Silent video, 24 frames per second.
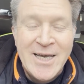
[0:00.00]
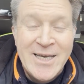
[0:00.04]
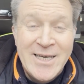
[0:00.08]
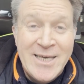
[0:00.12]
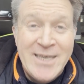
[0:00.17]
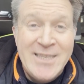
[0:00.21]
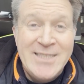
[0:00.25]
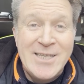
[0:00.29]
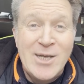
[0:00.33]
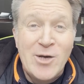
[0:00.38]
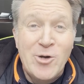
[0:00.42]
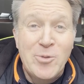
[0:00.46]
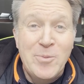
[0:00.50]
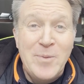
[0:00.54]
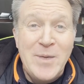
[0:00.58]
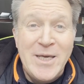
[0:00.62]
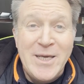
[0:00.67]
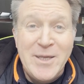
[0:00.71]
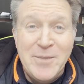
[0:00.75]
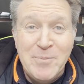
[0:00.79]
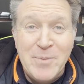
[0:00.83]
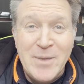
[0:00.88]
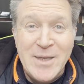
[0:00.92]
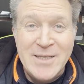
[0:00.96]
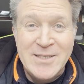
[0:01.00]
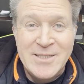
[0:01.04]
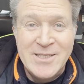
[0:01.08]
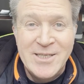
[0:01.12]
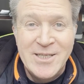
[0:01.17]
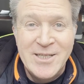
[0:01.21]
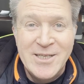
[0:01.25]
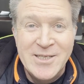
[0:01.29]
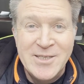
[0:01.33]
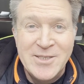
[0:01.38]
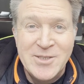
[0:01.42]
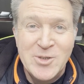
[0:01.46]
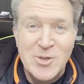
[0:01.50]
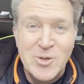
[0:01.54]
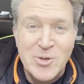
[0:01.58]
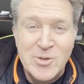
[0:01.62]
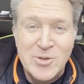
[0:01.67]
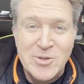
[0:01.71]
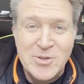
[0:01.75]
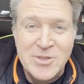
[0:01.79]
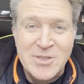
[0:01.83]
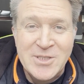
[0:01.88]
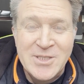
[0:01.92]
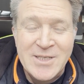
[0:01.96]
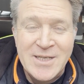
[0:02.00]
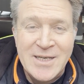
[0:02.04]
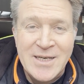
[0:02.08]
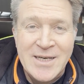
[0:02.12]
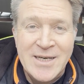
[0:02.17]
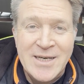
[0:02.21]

he told me he'd been to the Azores